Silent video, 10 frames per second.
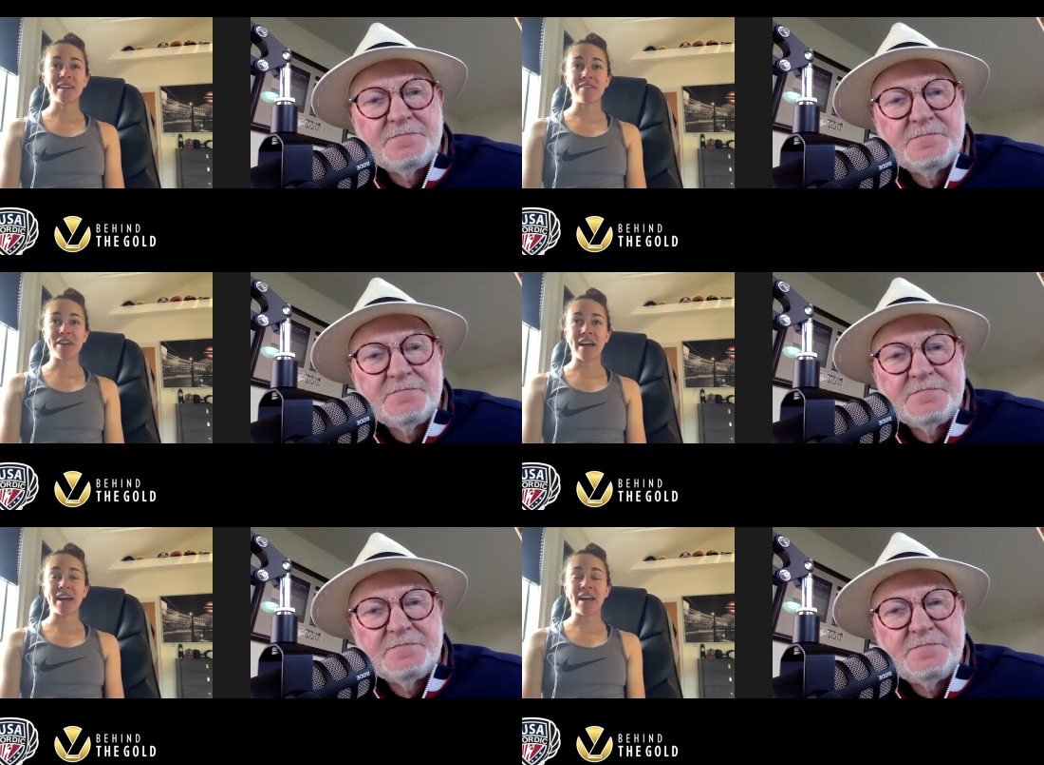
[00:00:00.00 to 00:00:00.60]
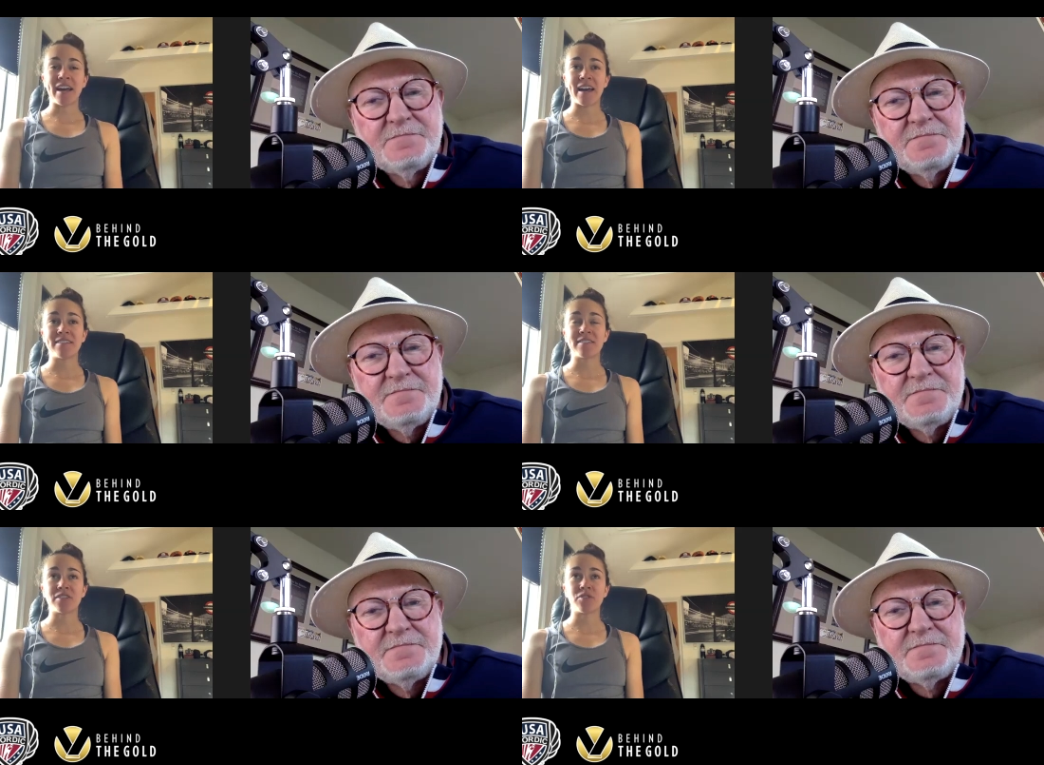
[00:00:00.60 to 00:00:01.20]
Speaker 1: I've had I
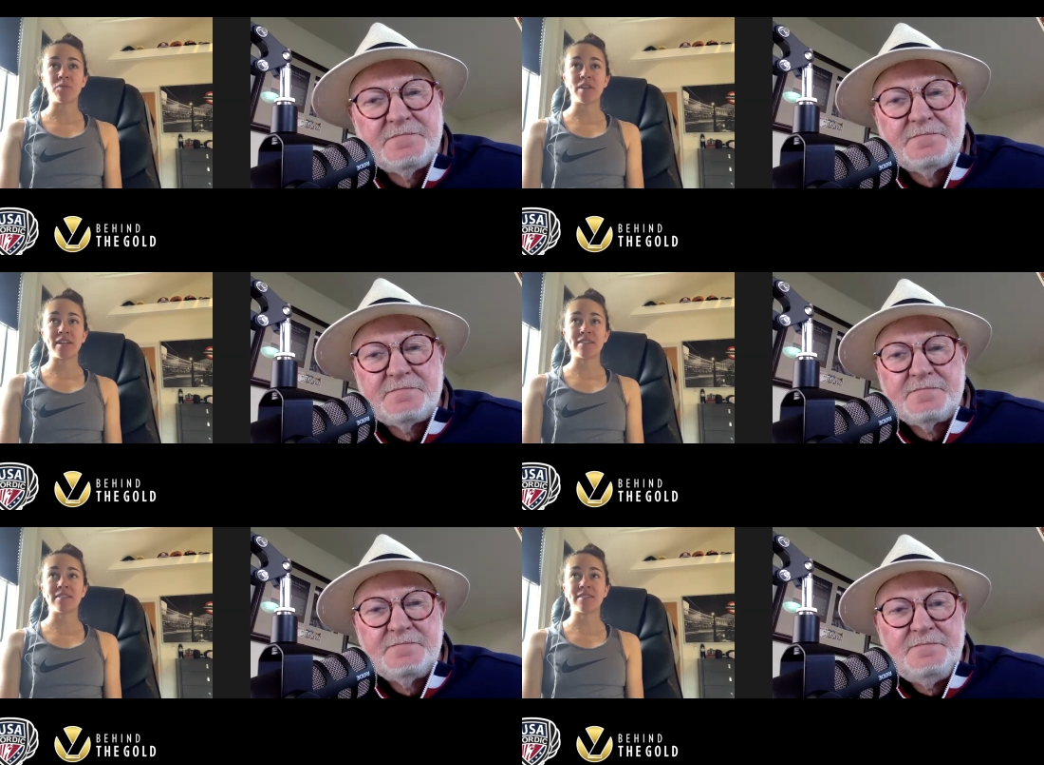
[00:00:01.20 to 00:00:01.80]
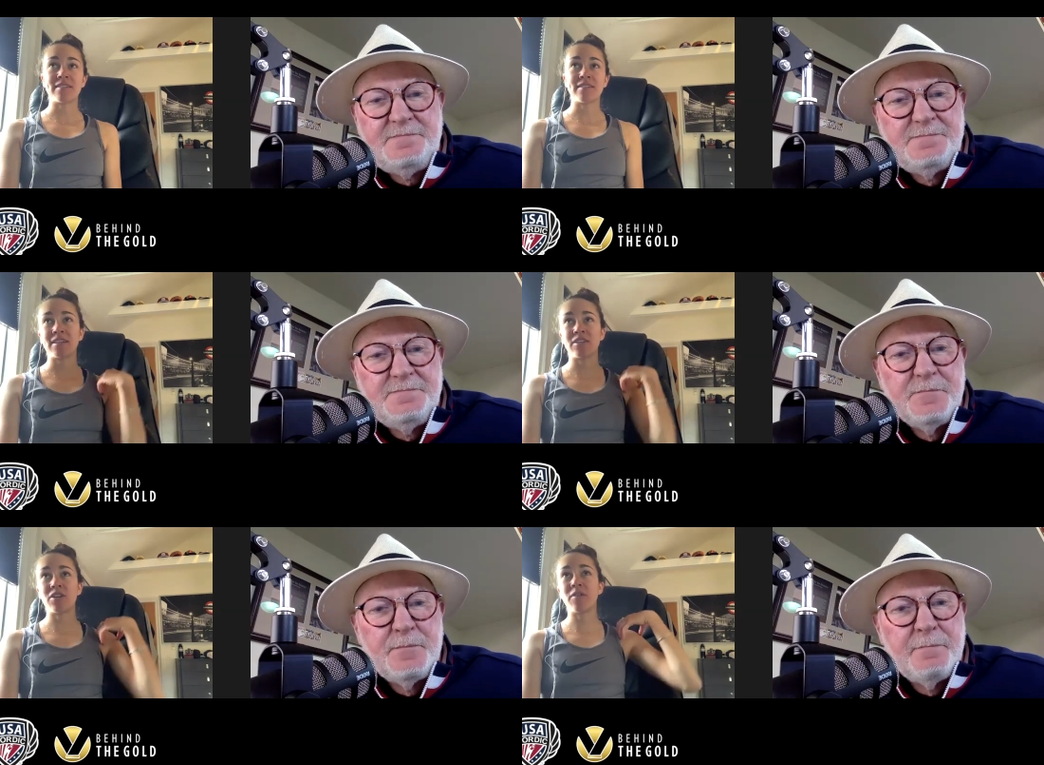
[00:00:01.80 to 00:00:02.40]
had such a winning
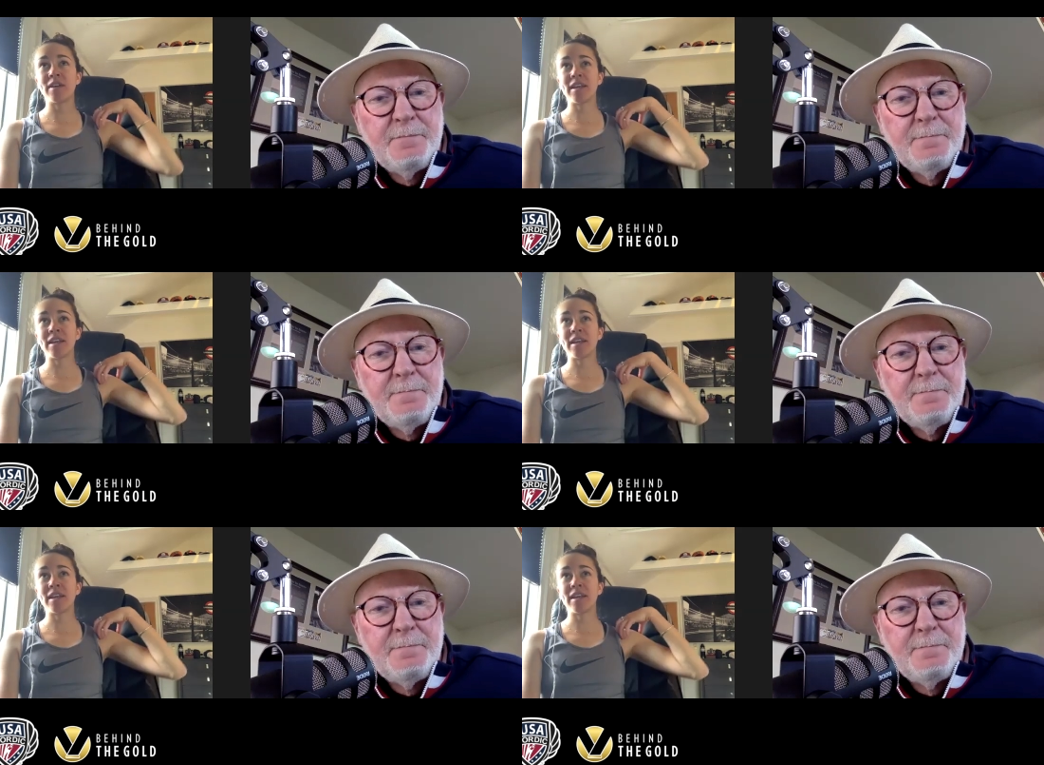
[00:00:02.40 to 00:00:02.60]
season going